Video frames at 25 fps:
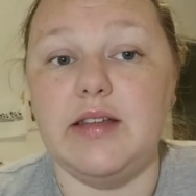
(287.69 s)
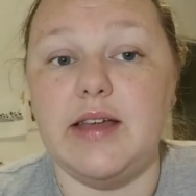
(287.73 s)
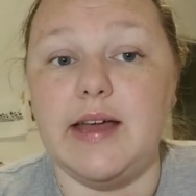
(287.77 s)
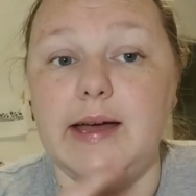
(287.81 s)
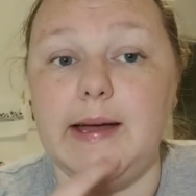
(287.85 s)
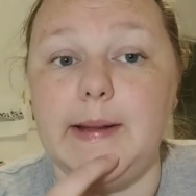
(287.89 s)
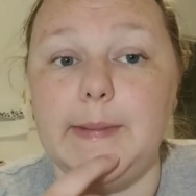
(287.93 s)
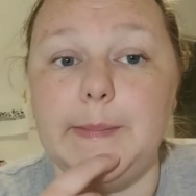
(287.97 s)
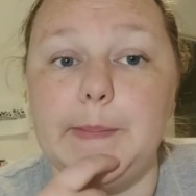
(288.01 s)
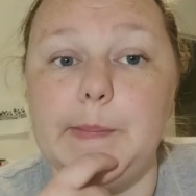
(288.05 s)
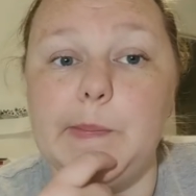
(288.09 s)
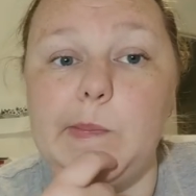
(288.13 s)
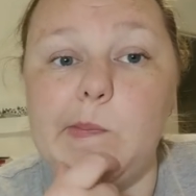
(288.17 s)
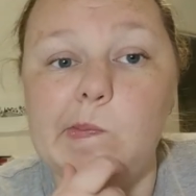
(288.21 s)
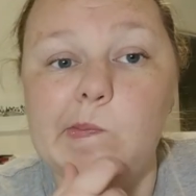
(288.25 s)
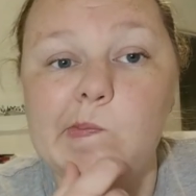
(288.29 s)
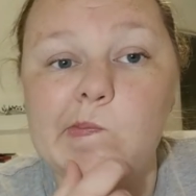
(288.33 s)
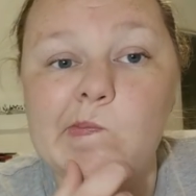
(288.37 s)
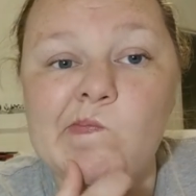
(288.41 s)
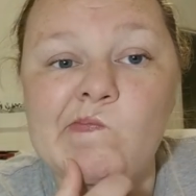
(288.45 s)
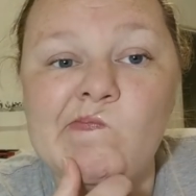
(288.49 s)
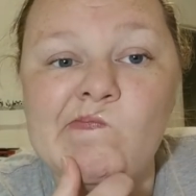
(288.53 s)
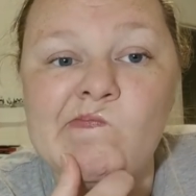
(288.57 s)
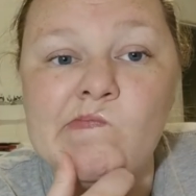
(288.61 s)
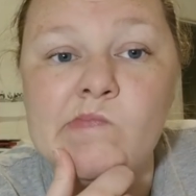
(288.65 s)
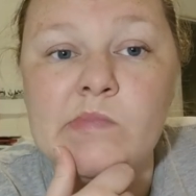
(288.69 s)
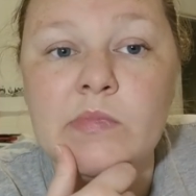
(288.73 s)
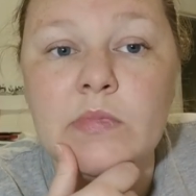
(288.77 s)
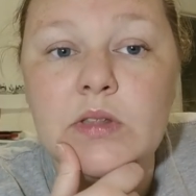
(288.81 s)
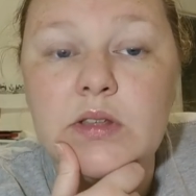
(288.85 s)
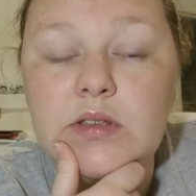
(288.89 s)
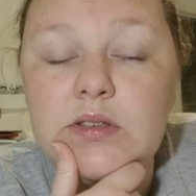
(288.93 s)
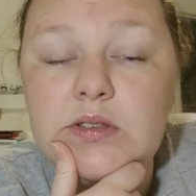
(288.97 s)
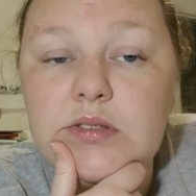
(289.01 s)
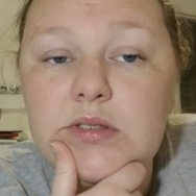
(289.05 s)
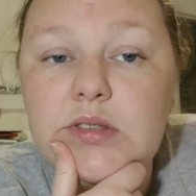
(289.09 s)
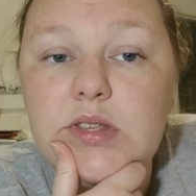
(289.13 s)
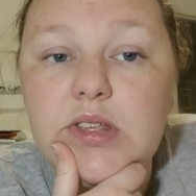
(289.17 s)
Um,
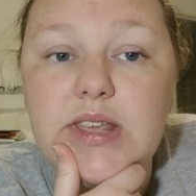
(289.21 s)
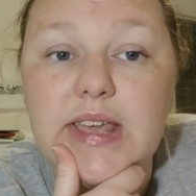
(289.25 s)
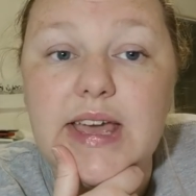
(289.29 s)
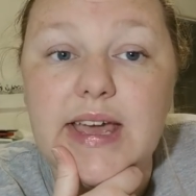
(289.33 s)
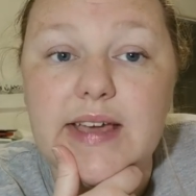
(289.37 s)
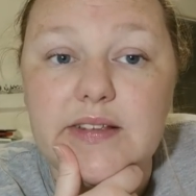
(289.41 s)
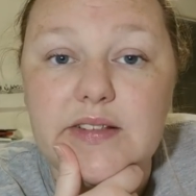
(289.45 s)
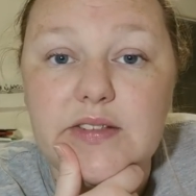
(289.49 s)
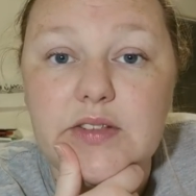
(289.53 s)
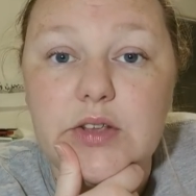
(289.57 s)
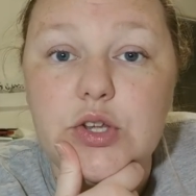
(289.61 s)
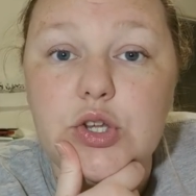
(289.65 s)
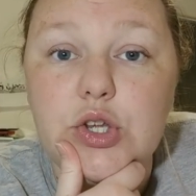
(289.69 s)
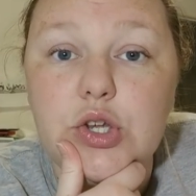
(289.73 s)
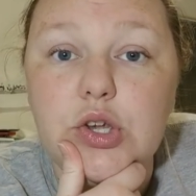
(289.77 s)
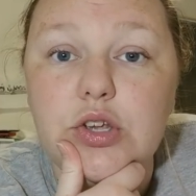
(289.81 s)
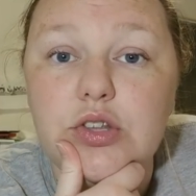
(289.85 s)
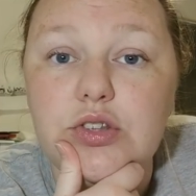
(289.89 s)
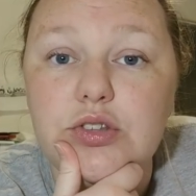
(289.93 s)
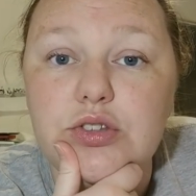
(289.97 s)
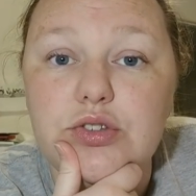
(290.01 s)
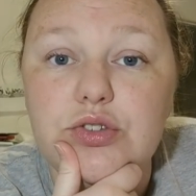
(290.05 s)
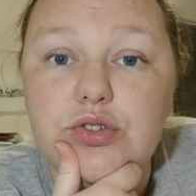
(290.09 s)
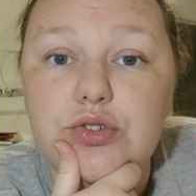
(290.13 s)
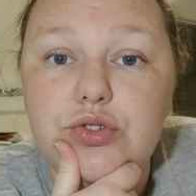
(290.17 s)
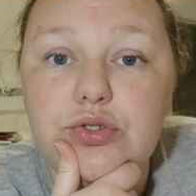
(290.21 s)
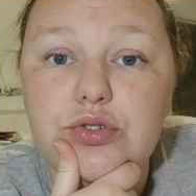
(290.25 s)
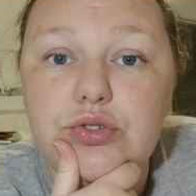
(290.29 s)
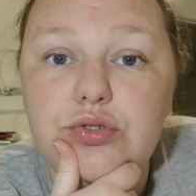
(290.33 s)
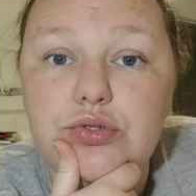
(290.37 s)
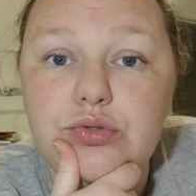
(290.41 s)
yeah, so you can